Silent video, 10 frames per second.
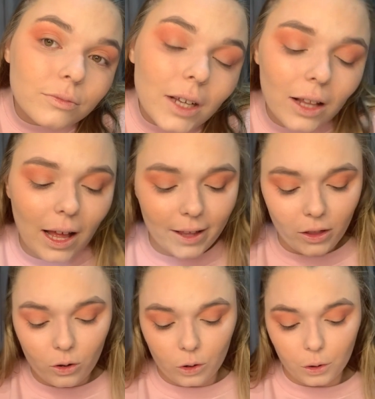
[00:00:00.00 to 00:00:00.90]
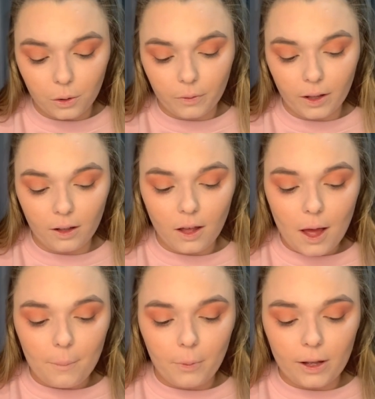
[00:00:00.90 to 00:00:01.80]
I like the colour of it,
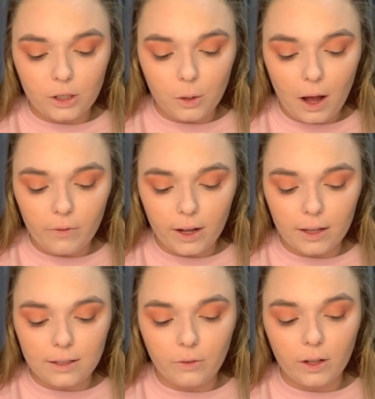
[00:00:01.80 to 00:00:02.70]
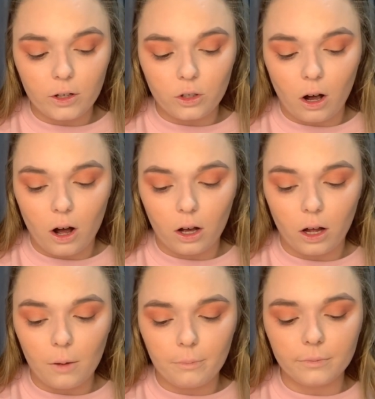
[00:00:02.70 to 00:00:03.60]
but I do have like a
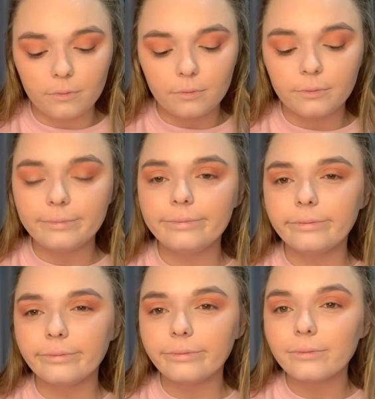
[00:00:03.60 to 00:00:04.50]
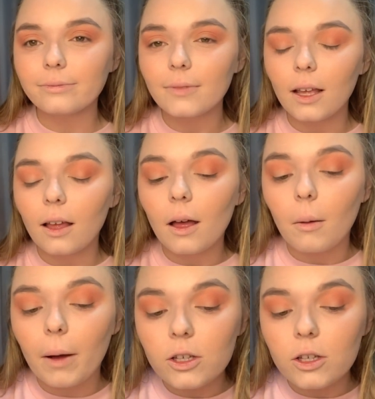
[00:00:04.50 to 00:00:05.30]
darker. Might